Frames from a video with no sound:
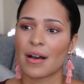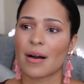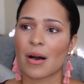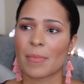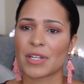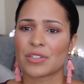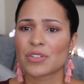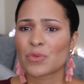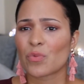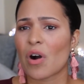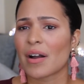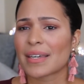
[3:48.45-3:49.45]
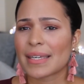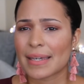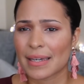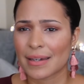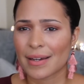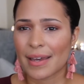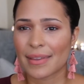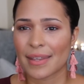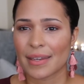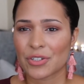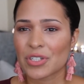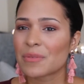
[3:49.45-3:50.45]
and just walking, and
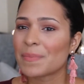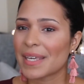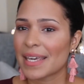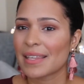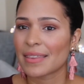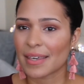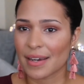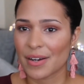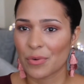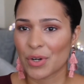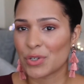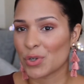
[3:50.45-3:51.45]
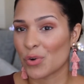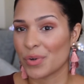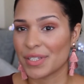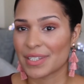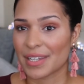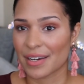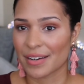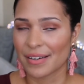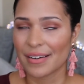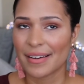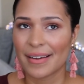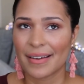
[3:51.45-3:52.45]
then just being there when no one's there.